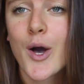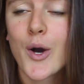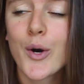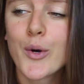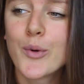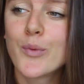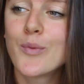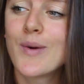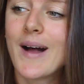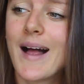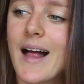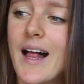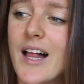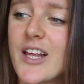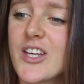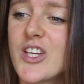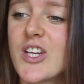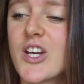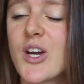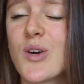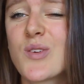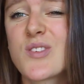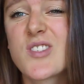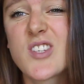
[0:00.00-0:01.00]
Oh well,
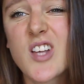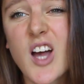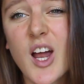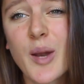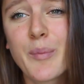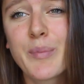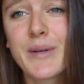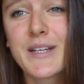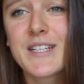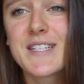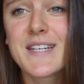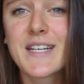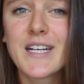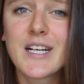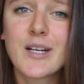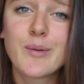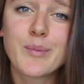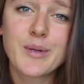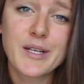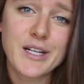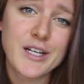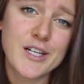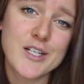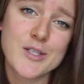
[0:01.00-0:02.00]
you know, it's not a big
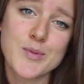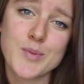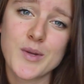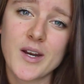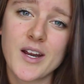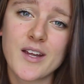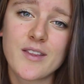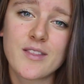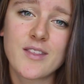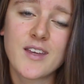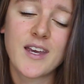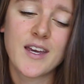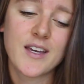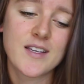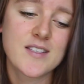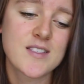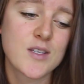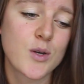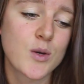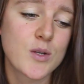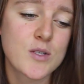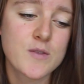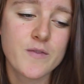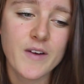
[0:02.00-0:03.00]
deal, but here's what I think.
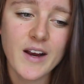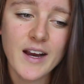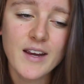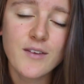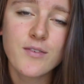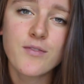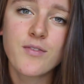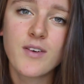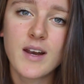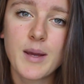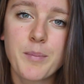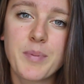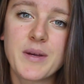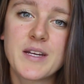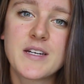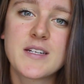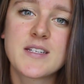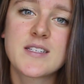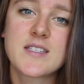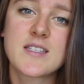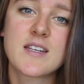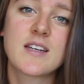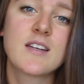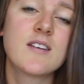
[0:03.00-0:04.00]
So it's very
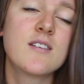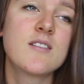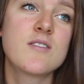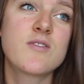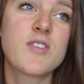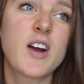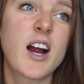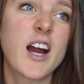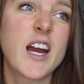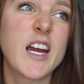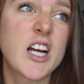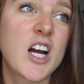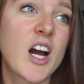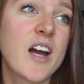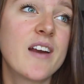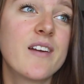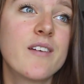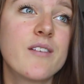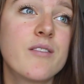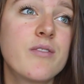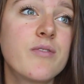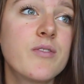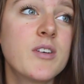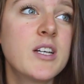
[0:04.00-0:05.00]
flippant and very
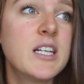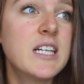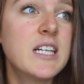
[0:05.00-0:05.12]
kind of